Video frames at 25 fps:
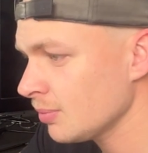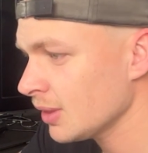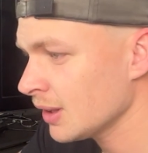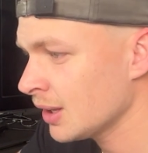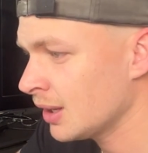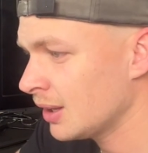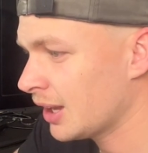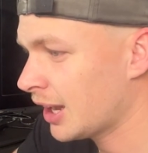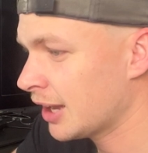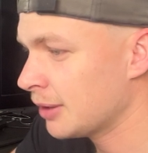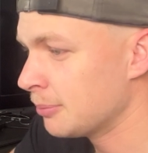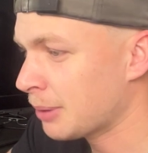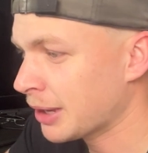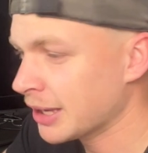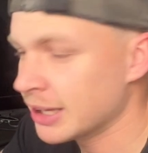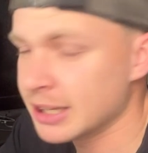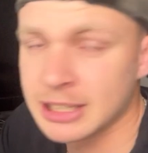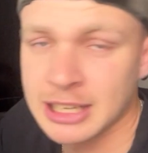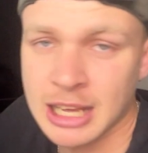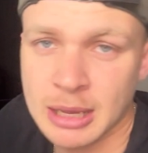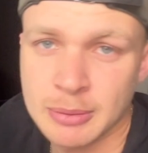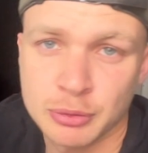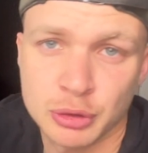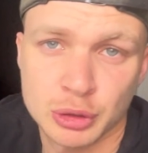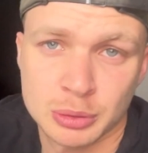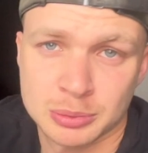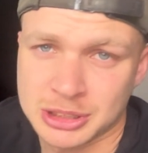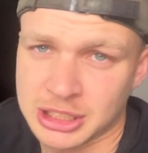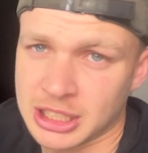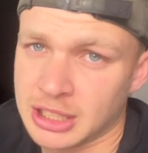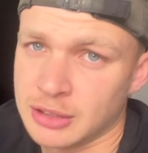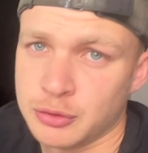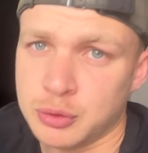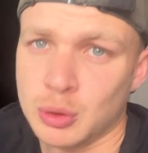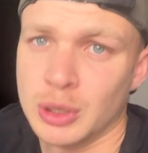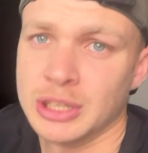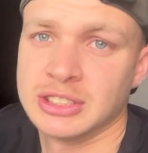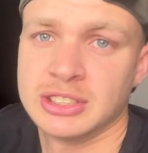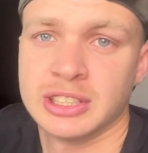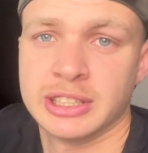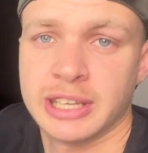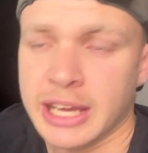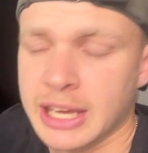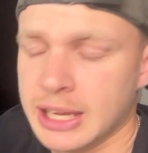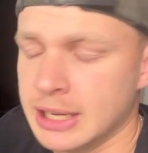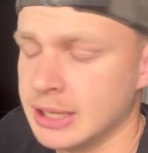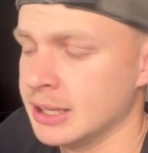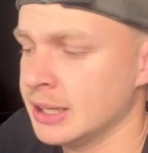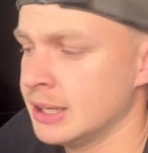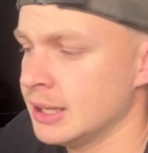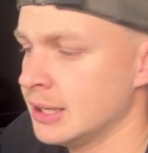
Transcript: and make a name for himself once again,